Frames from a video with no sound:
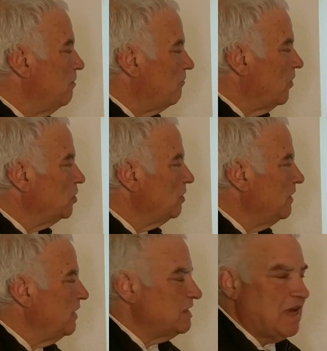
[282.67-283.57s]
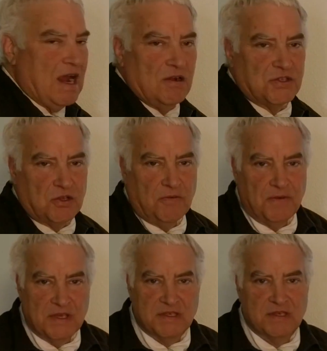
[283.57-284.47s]
virtually the entire
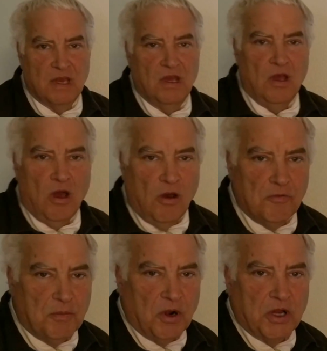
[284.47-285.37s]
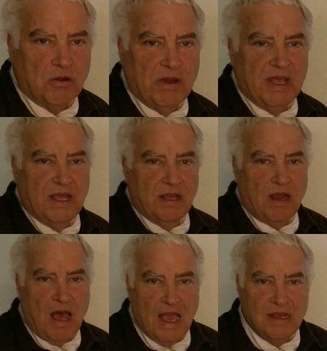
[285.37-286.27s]
surface of Mercury in
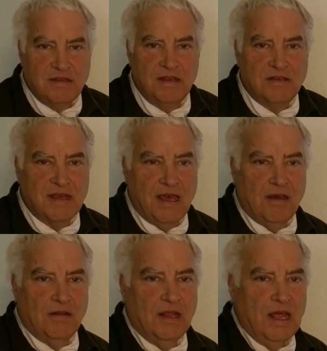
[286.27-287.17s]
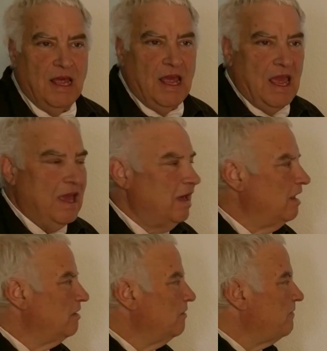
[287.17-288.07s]
high detail
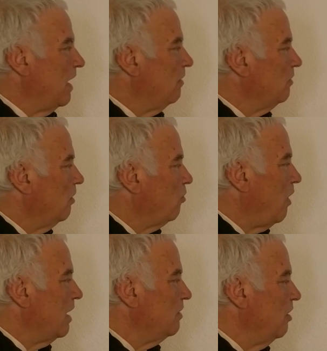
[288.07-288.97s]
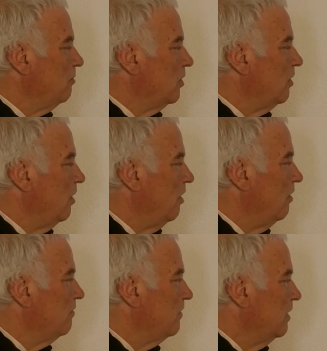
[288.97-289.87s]
and found quite a number
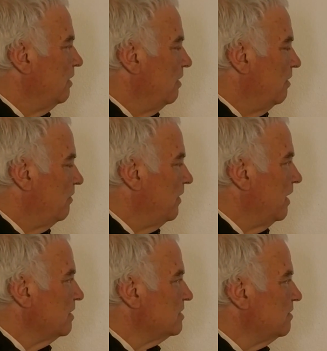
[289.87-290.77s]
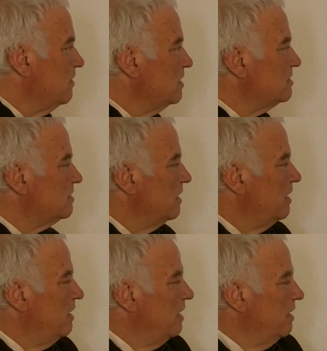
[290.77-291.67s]
of things. And this
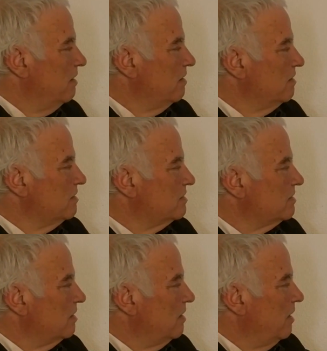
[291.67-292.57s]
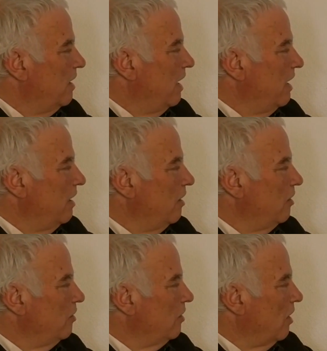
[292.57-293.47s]
is
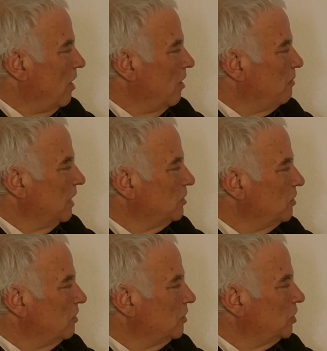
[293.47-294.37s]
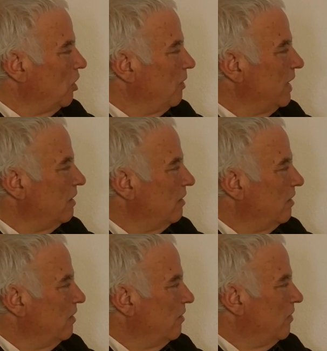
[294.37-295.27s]
a picture showing
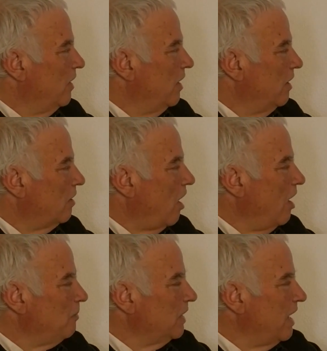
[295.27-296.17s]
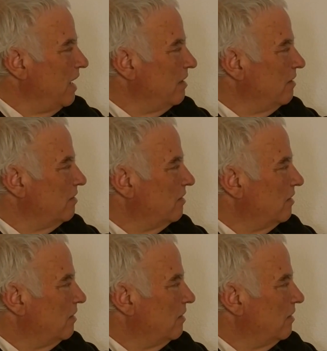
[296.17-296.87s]
the complicated